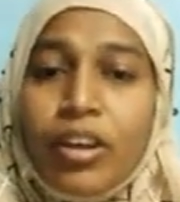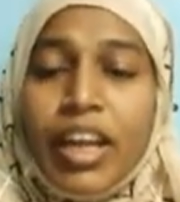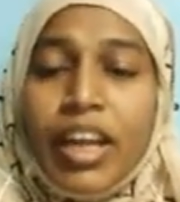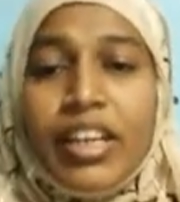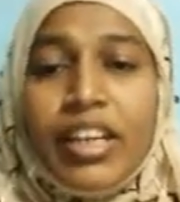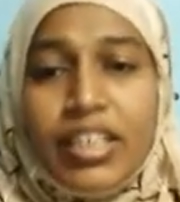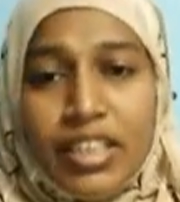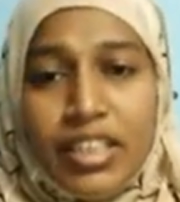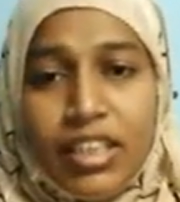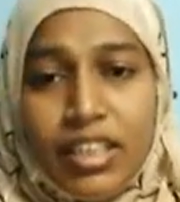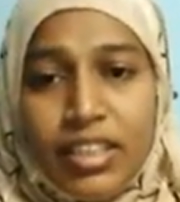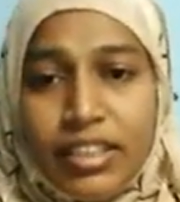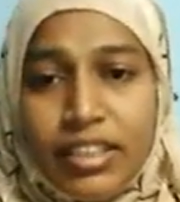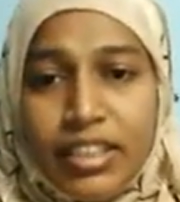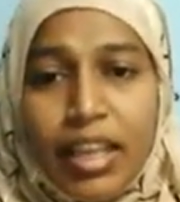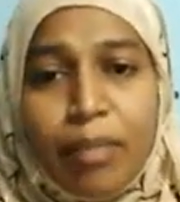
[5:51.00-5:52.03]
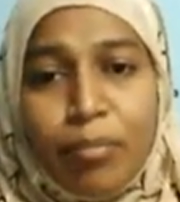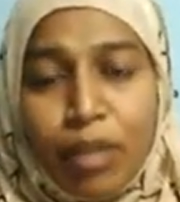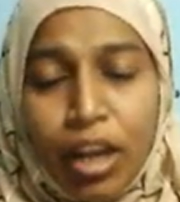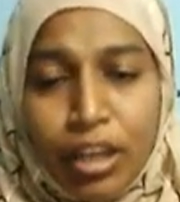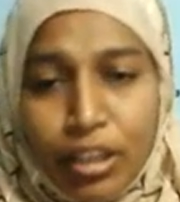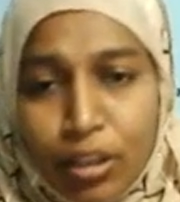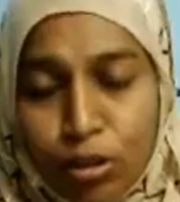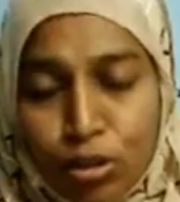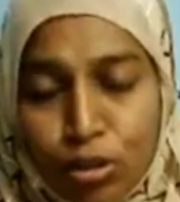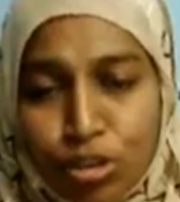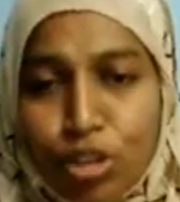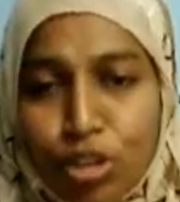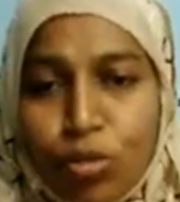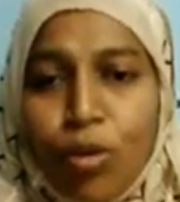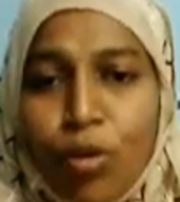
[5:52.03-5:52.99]
get some
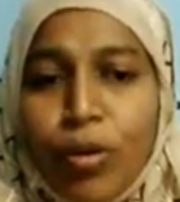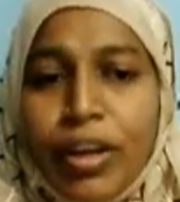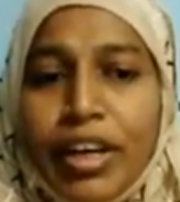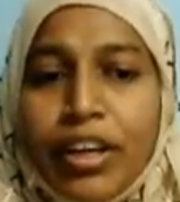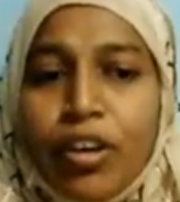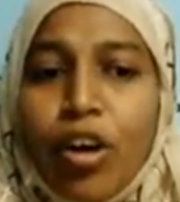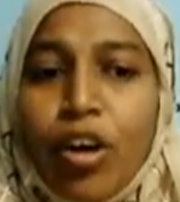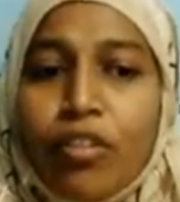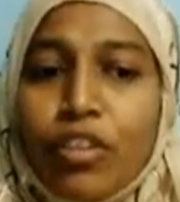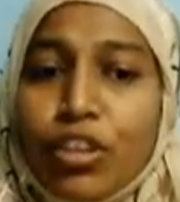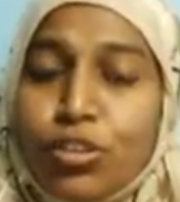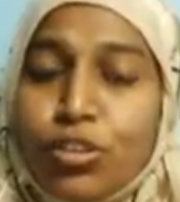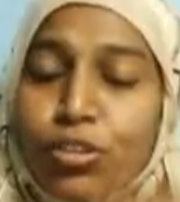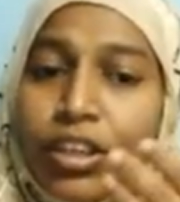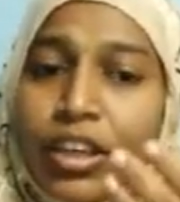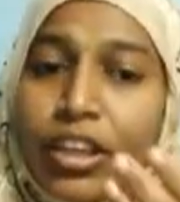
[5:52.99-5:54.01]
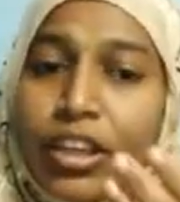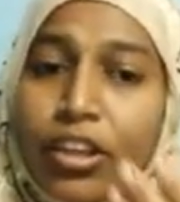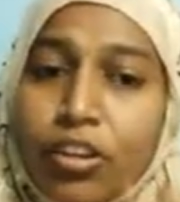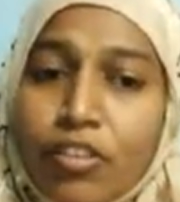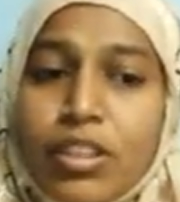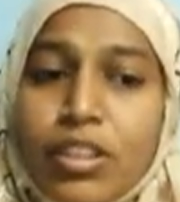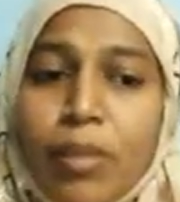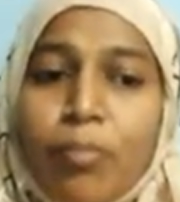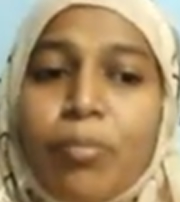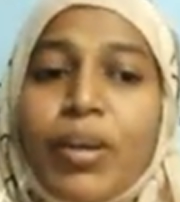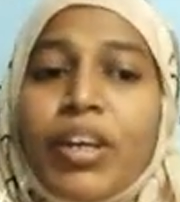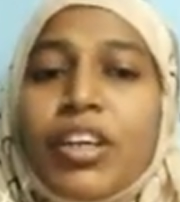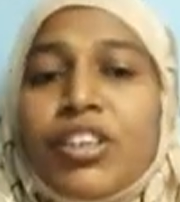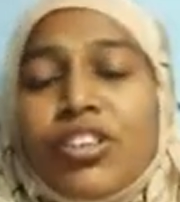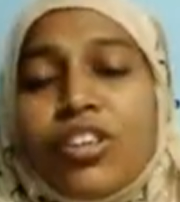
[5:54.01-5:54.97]
conclusion over it, or we should give some
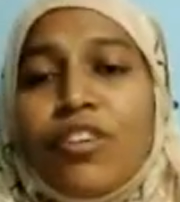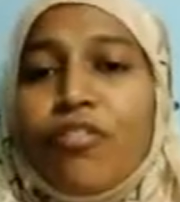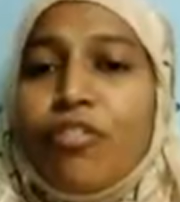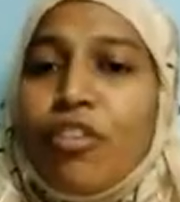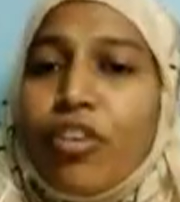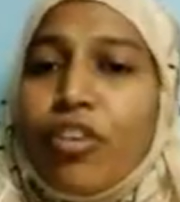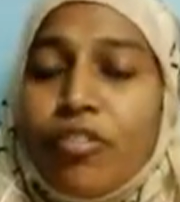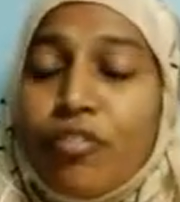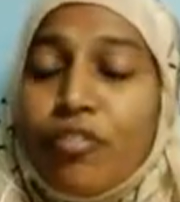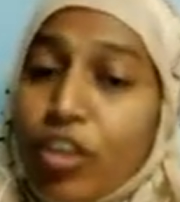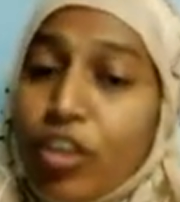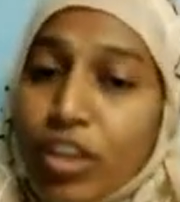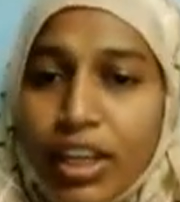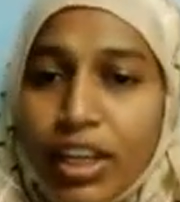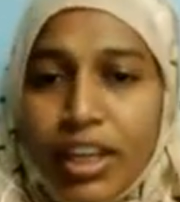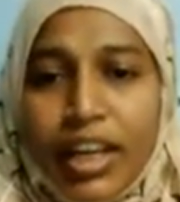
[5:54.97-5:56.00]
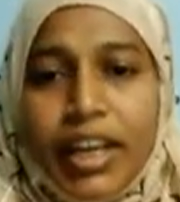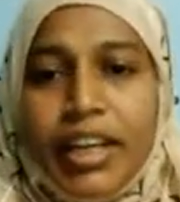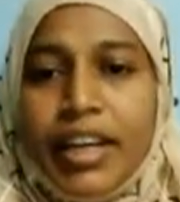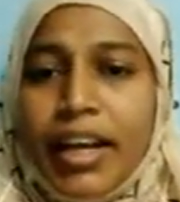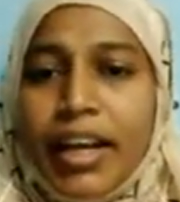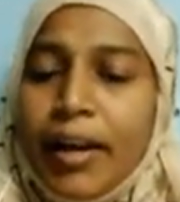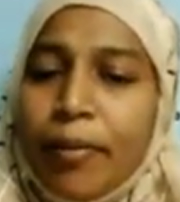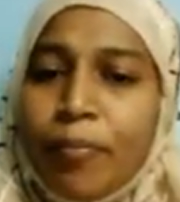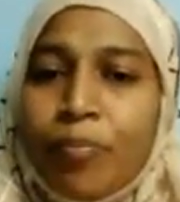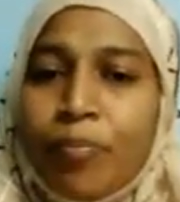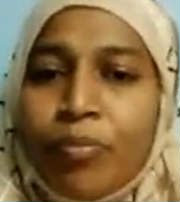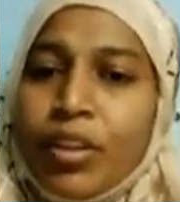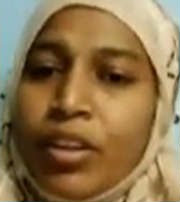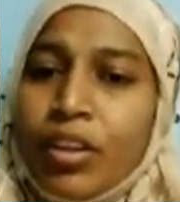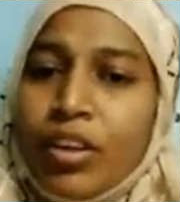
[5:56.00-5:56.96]
prediction for the data,
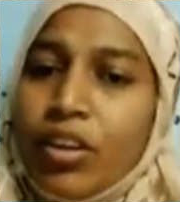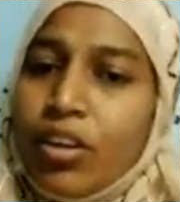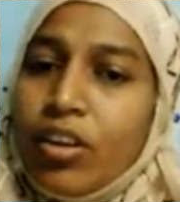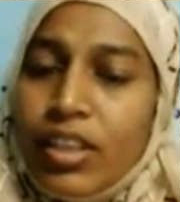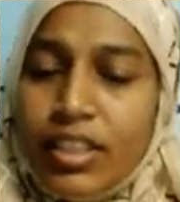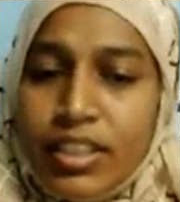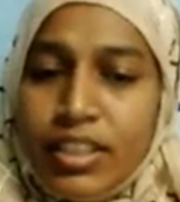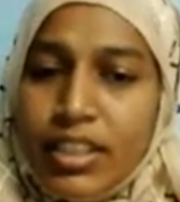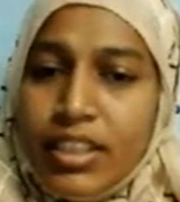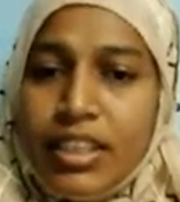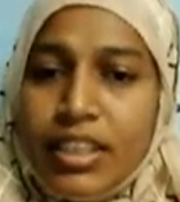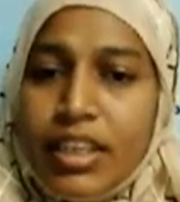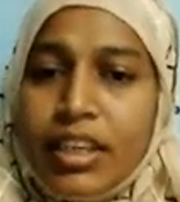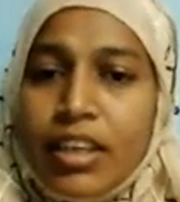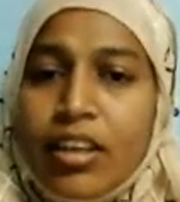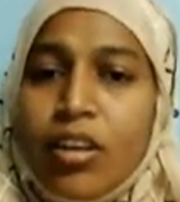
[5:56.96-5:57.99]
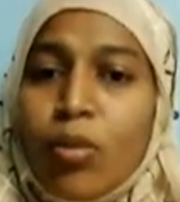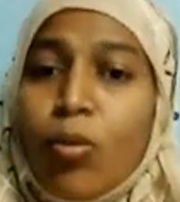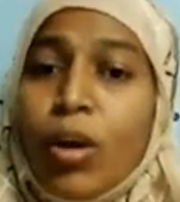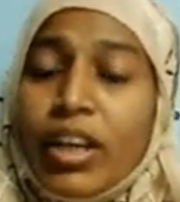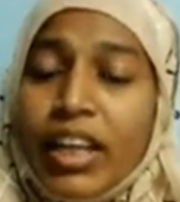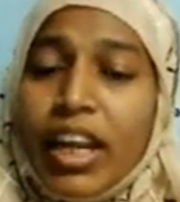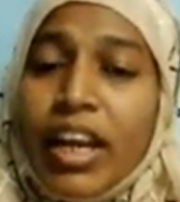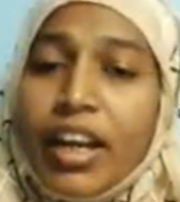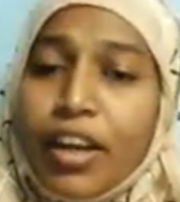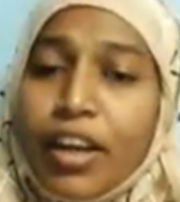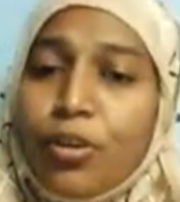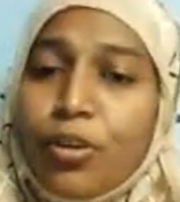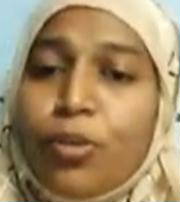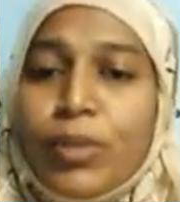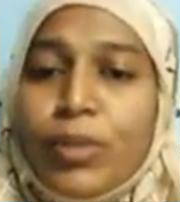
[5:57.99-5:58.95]
isn't it? What can
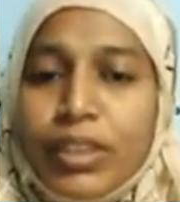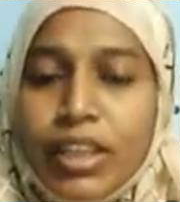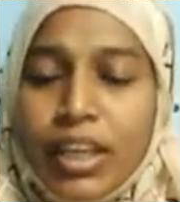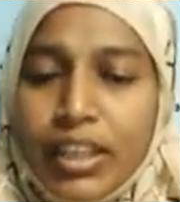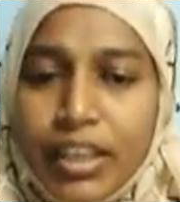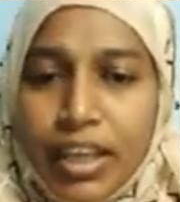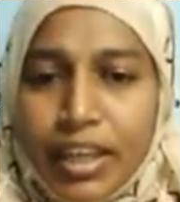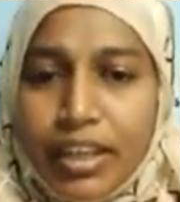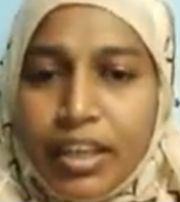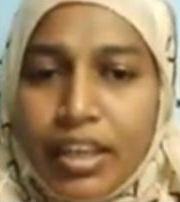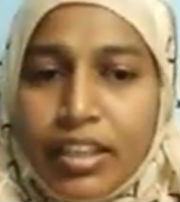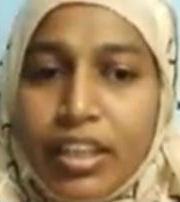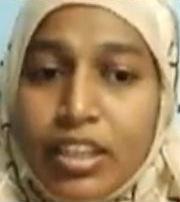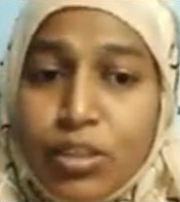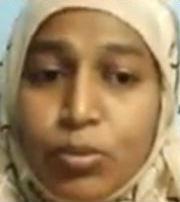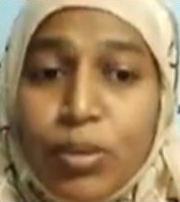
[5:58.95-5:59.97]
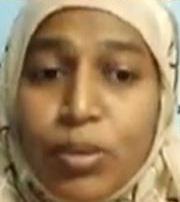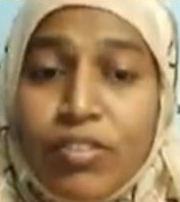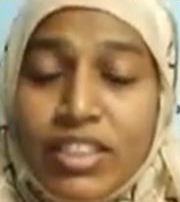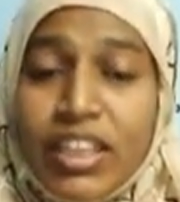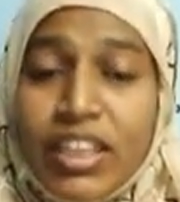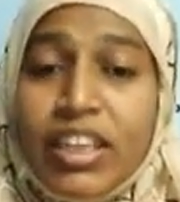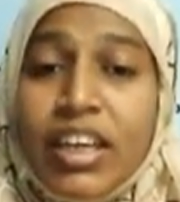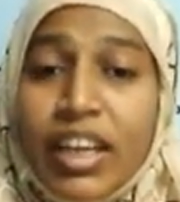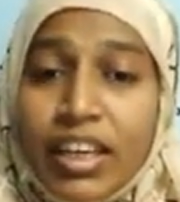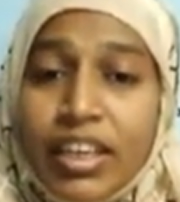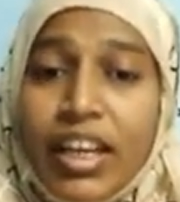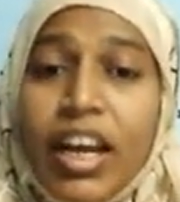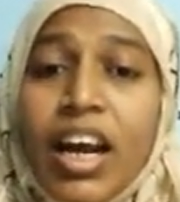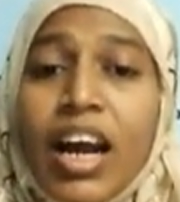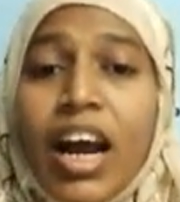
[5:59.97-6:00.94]
I do with that data? That's why we say
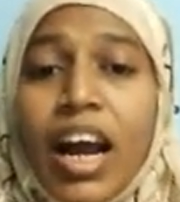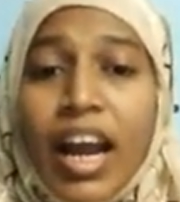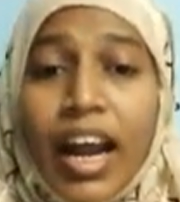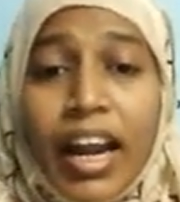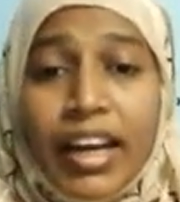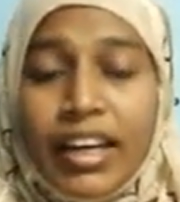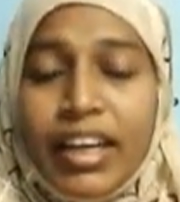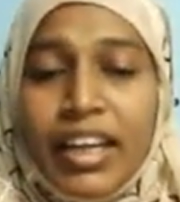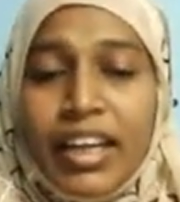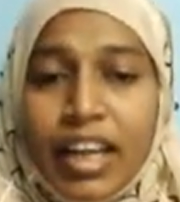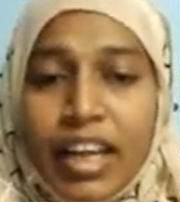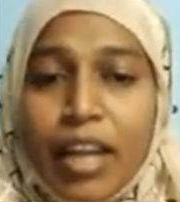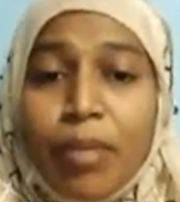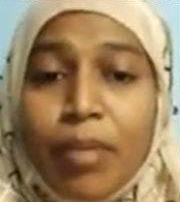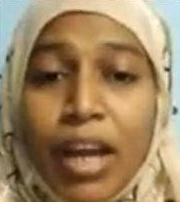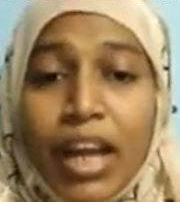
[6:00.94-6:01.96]
data handling. I'm